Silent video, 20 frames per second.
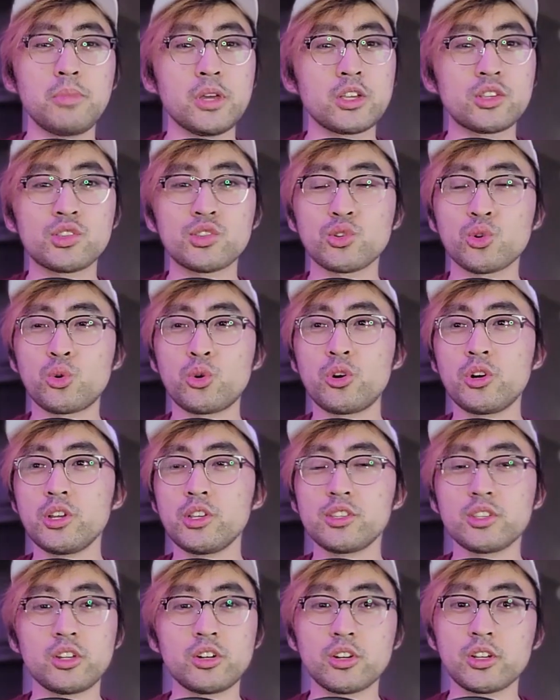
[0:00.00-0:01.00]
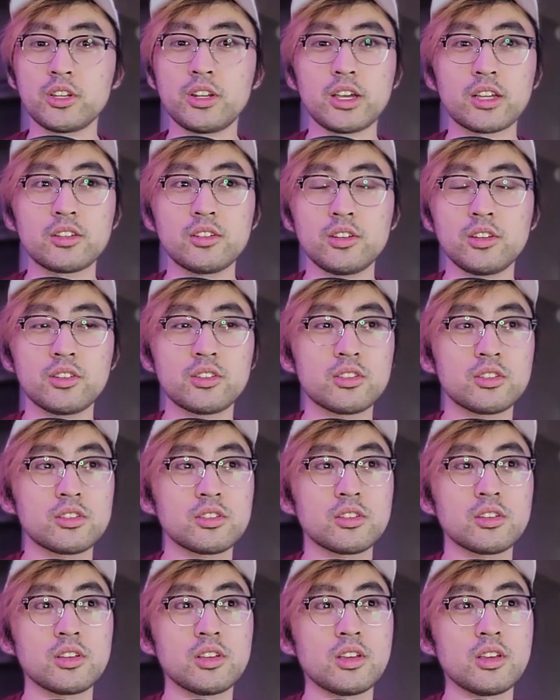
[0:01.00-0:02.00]
big stories,
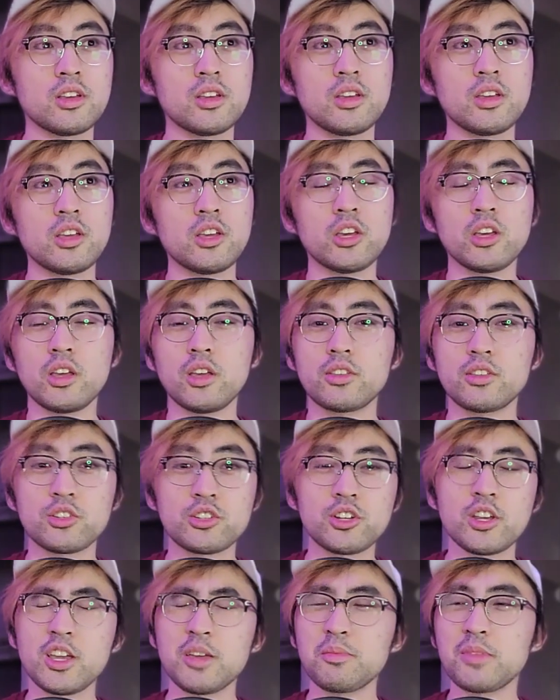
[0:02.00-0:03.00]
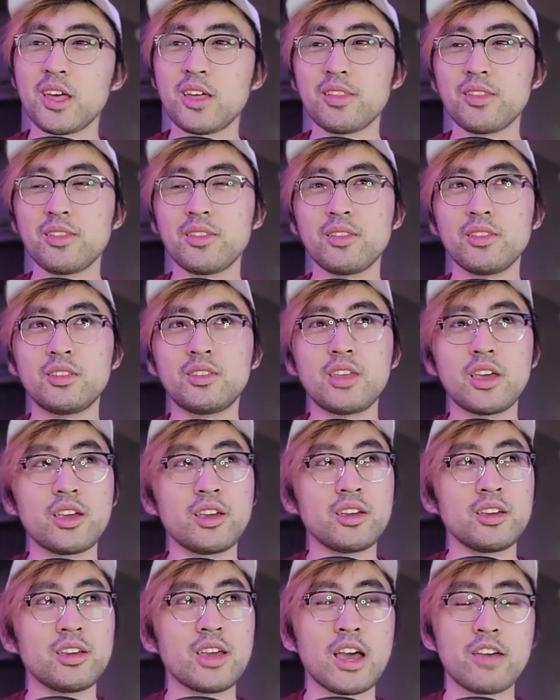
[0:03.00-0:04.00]
interconnectedness, it's a shame that
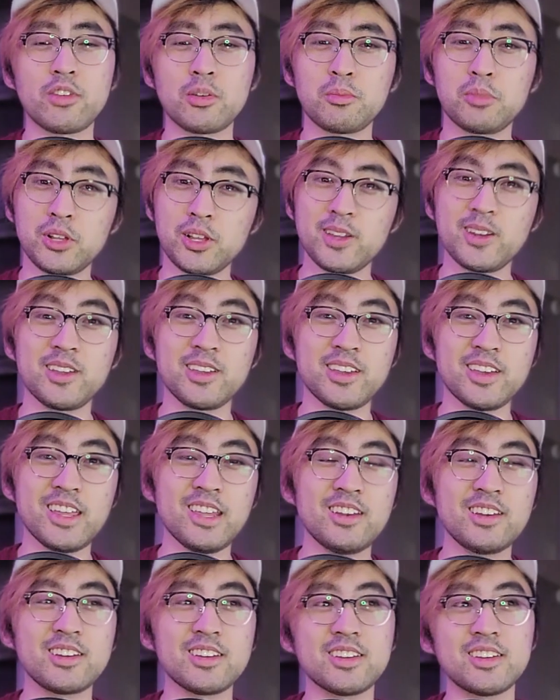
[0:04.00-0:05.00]
they haven't played it yet.